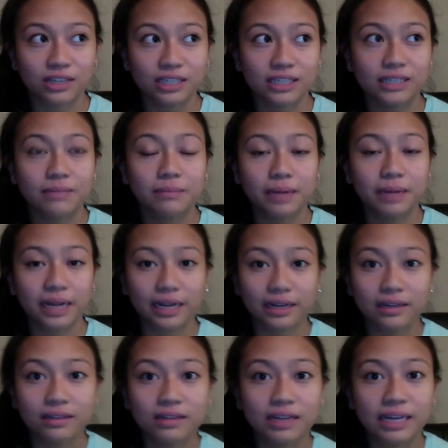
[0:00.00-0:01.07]
in
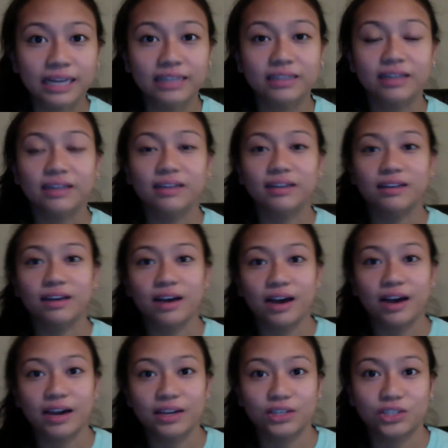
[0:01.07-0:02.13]
May, and then
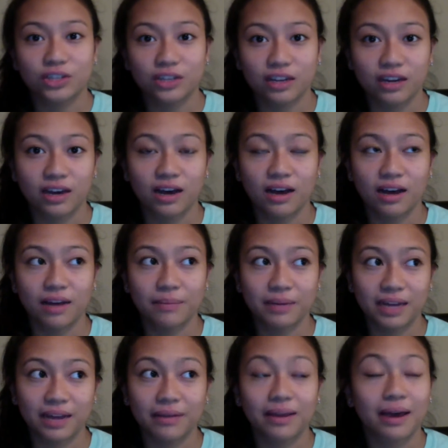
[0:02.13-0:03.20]
I took an
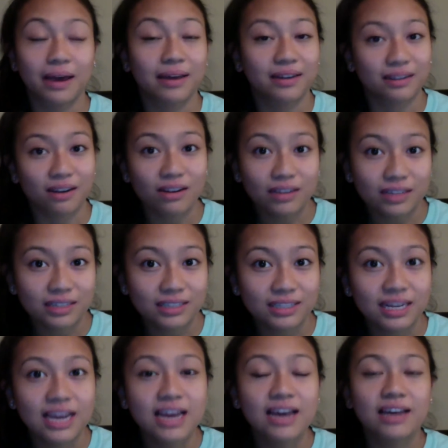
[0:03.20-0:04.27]
MCAT in August,
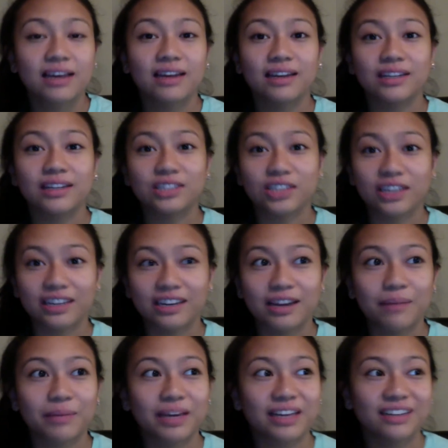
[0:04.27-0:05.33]
and I took an
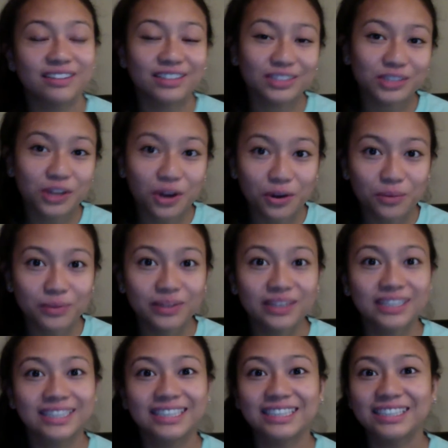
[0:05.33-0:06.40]
MCAT in October,
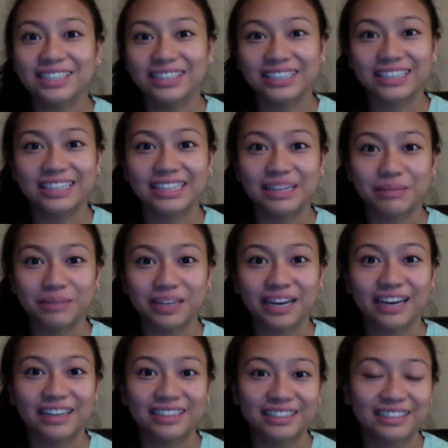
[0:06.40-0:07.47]
and I took an
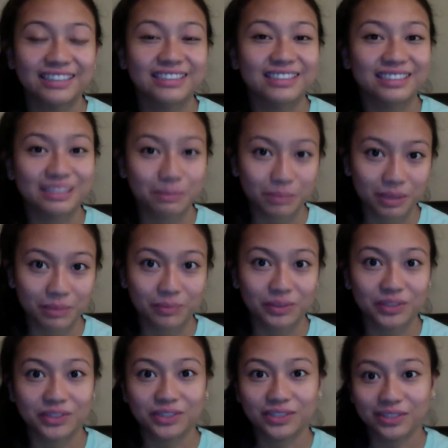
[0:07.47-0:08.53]
MCAT in
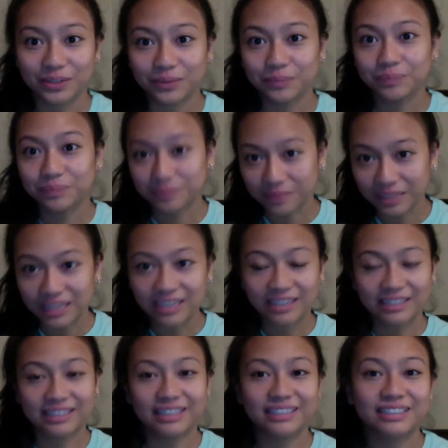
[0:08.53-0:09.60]
September, so
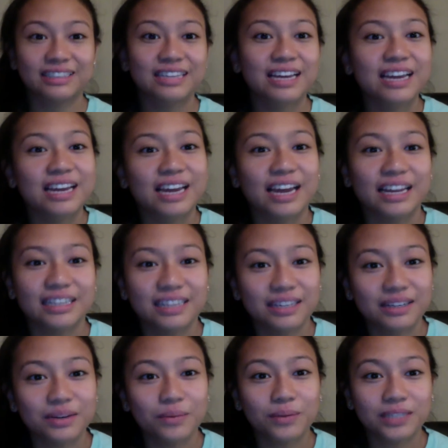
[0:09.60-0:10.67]
yes. And
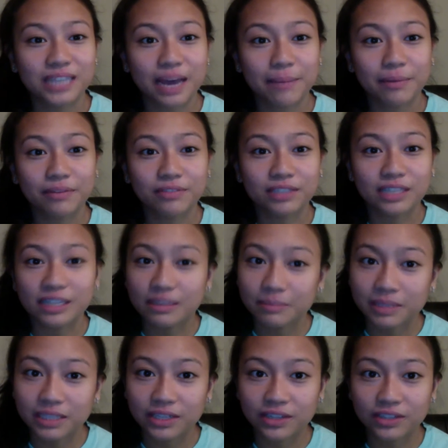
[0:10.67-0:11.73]
then what type of study
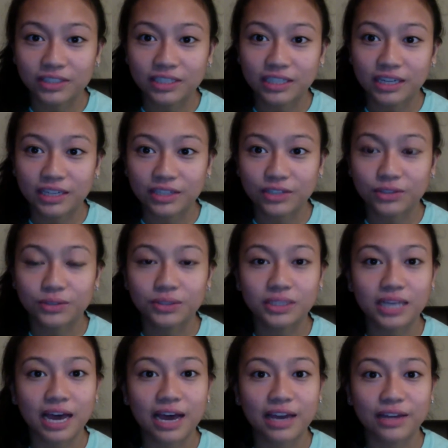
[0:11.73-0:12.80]
material did I use?
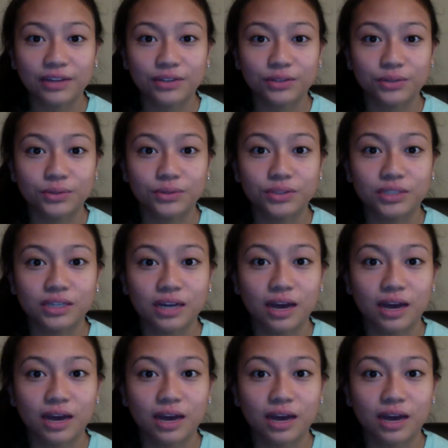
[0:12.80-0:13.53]
I used